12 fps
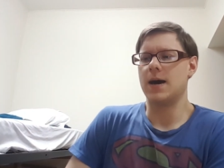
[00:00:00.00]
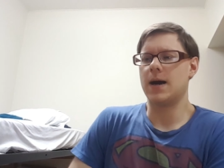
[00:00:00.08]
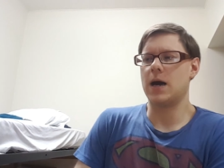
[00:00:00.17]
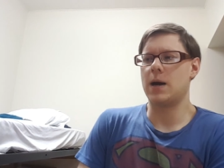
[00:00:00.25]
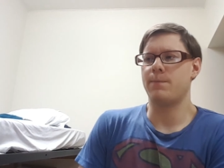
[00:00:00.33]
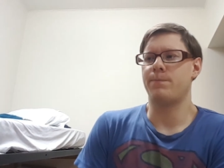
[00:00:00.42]

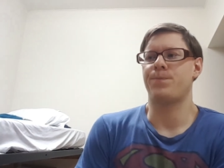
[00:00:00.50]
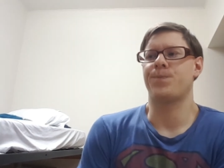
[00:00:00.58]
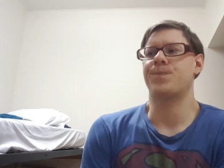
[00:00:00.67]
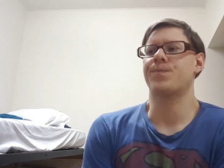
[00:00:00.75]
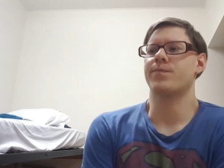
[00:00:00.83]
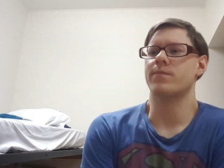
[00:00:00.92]
Um,
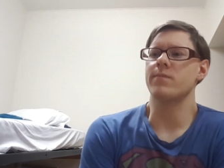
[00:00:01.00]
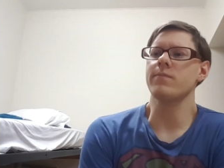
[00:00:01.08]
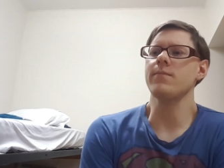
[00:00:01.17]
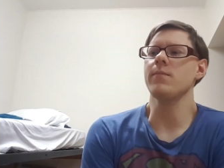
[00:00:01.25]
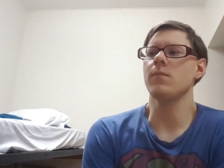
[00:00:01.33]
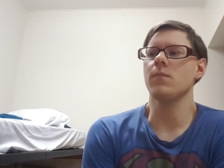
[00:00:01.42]

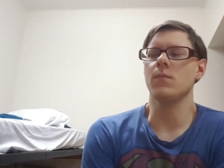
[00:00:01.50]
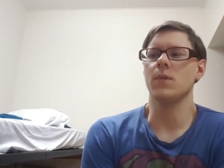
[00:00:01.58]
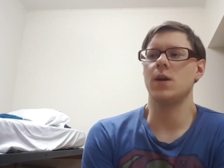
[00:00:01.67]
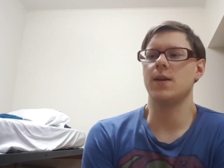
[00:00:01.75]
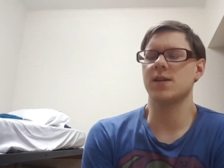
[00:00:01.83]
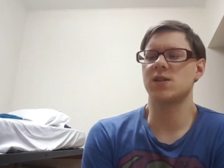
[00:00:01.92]

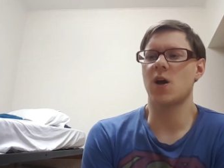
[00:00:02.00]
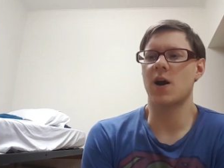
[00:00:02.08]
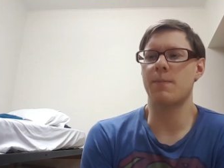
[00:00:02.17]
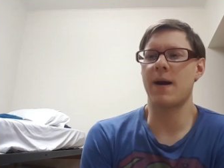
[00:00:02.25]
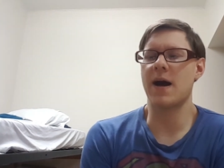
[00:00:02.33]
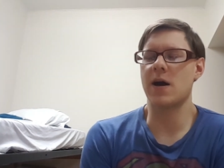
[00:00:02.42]
let's
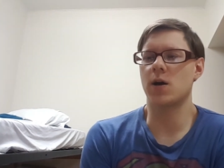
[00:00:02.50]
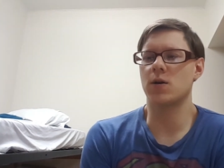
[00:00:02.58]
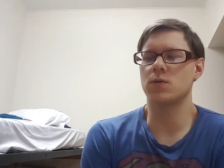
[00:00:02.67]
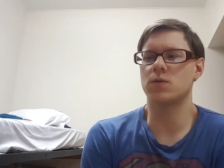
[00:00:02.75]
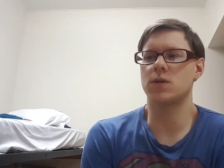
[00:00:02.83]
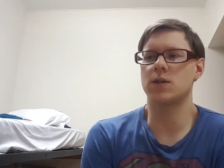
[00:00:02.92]
talk
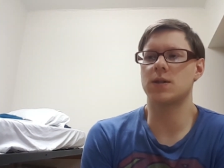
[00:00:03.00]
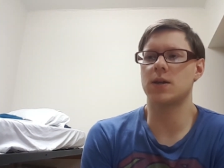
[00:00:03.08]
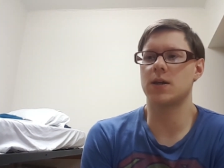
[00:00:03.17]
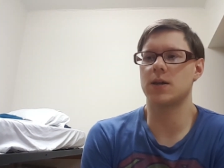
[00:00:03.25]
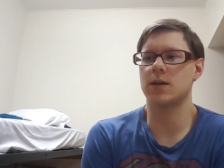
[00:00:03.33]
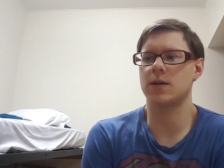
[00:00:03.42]
about
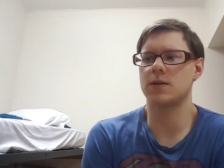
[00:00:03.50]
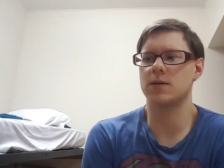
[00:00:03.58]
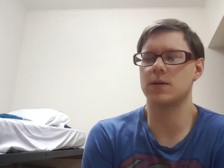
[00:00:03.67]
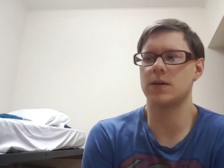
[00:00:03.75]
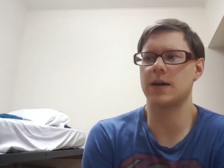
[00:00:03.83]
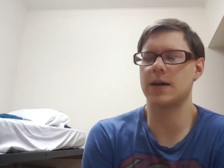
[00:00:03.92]

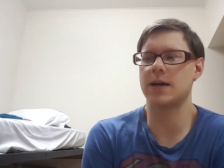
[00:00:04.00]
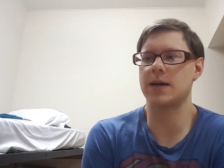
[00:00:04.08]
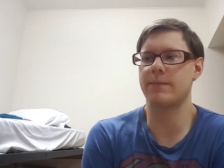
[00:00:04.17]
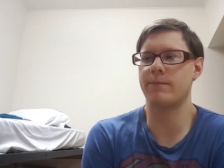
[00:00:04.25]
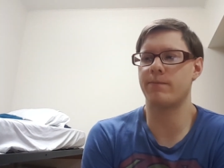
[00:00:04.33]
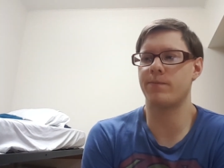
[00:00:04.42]

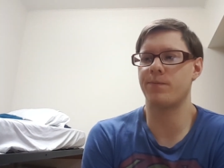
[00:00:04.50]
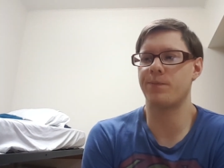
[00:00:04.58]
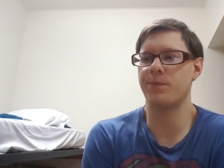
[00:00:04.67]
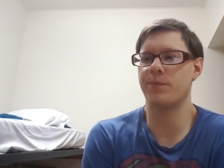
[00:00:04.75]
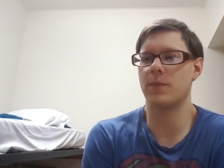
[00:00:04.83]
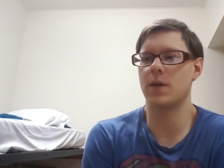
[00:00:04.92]
um,
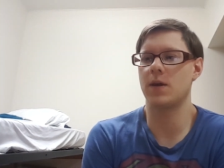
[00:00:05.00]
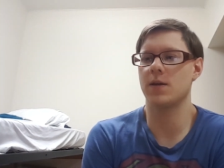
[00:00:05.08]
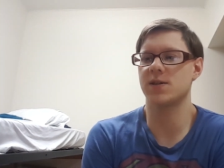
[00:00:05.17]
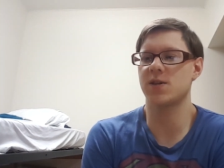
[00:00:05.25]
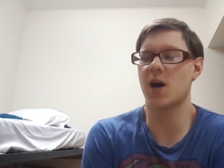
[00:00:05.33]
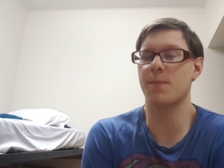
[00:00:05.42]

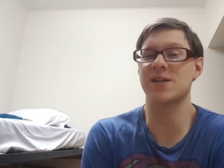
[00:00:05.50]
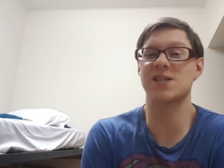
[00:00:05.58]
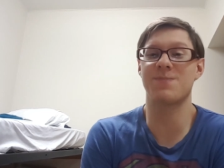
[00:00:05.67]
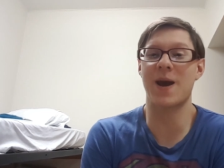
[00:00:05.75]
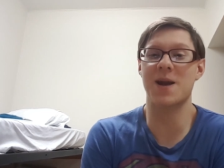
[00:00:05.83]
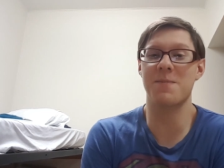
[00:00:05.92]
Let's talk about
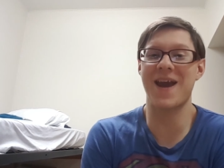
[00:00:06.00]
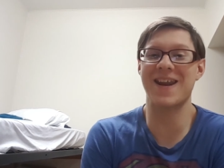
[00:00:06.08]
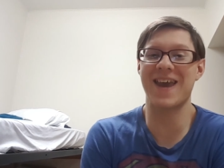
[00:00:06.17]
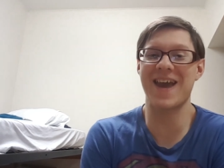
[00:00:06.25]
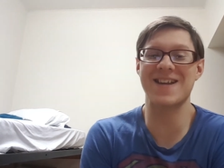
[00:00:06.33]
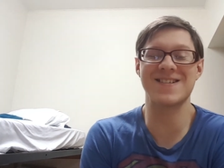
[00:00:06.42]
Spider Man
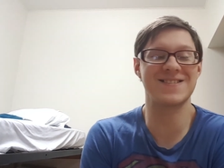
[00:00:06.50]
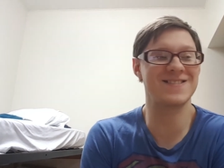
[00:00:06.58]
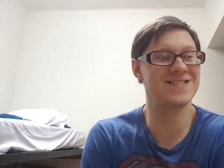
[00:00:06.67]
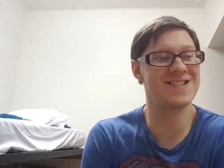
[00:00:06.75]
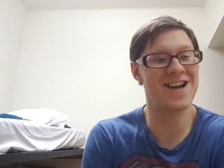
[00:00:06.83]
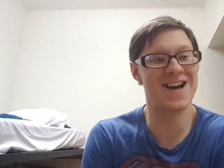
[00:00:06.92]
again.
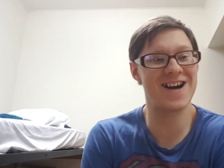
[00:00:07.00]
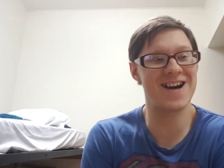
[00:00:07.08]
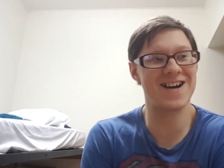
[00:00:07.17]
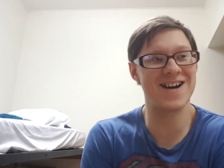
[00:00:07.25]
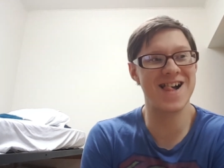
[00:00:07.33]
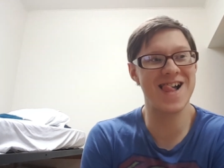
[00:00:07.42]

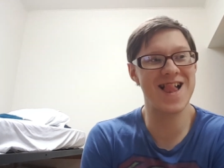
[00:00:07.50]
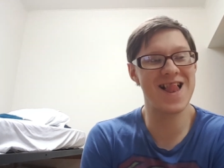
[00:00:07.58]
Uh,